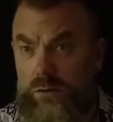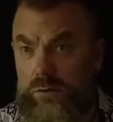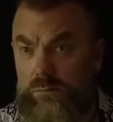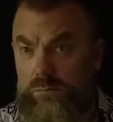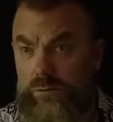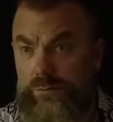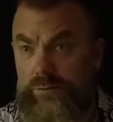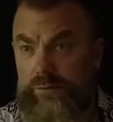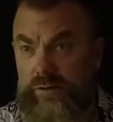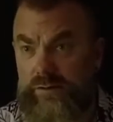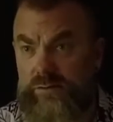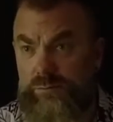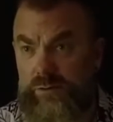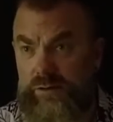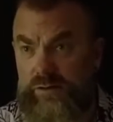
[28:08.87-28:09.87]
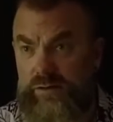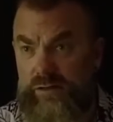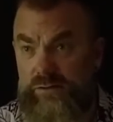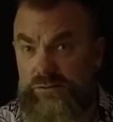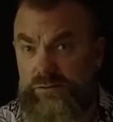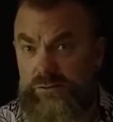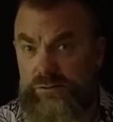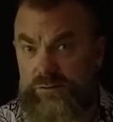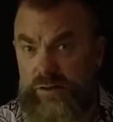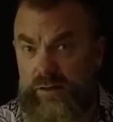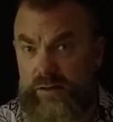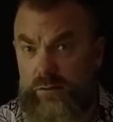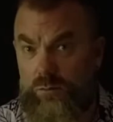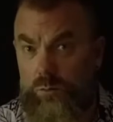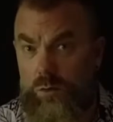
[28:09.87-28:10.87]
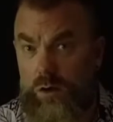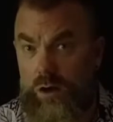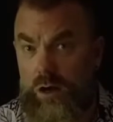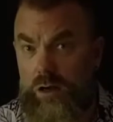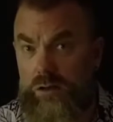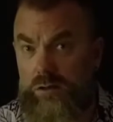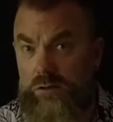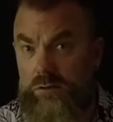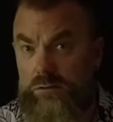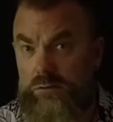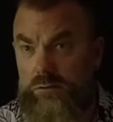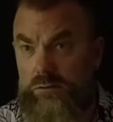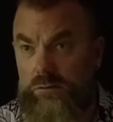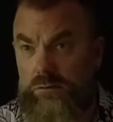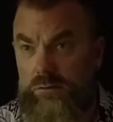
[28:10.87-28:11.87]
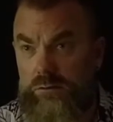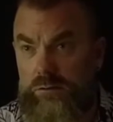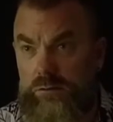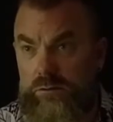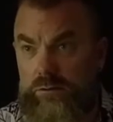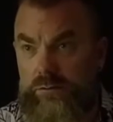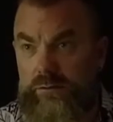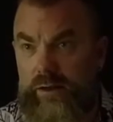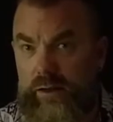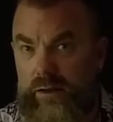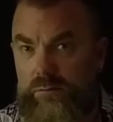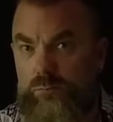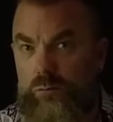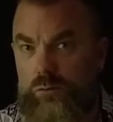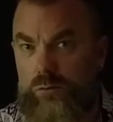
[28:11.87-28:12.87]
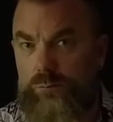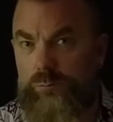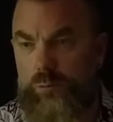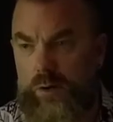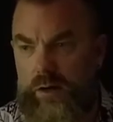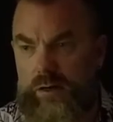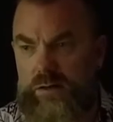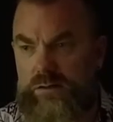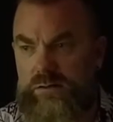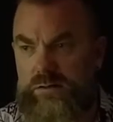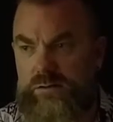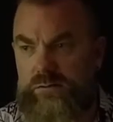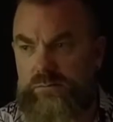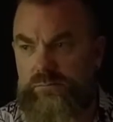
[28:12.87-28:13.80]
whether that's meditation or taking a walk. Take more breaks.